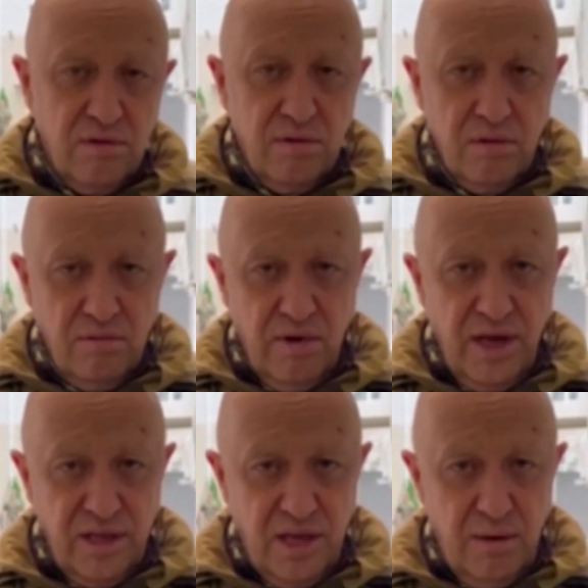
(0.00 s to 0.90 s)
shot
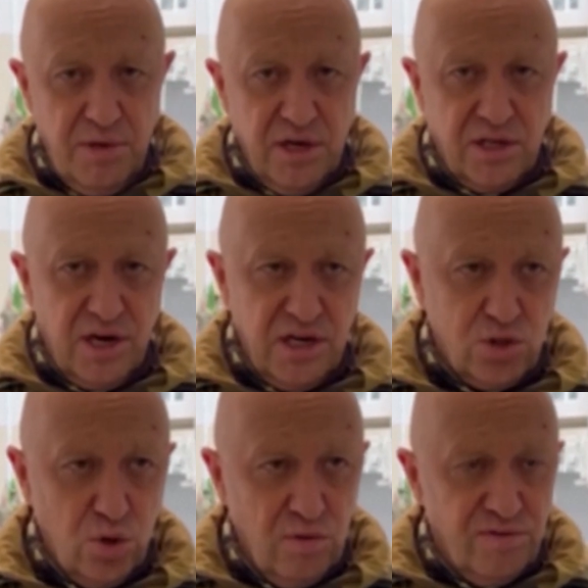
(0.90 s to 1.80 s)
down a
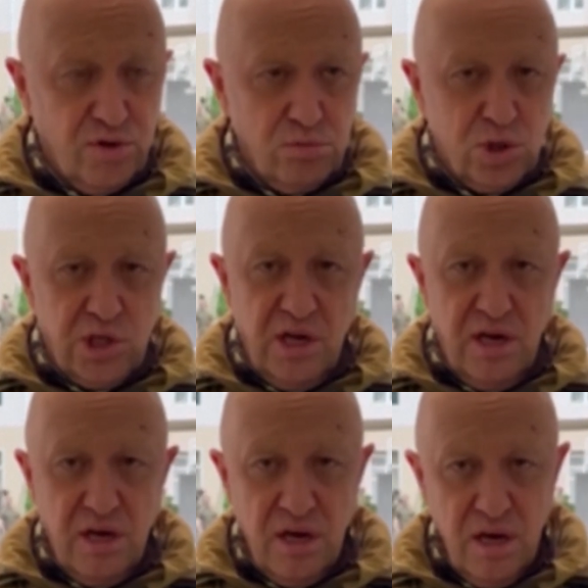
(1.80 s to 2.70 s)
number of Russian
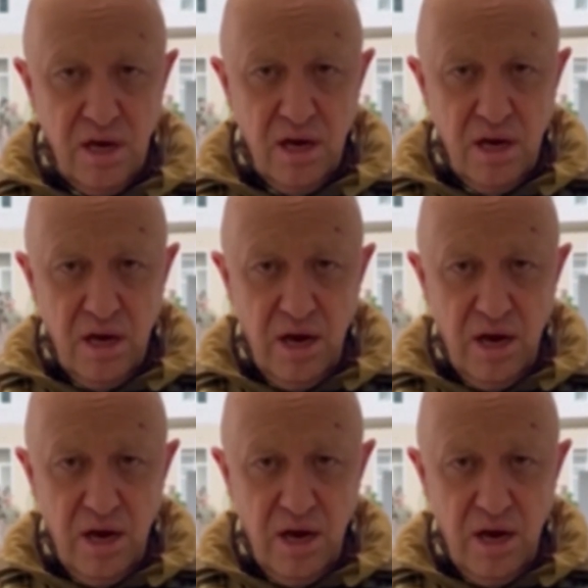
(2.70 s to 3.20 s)
aircraft,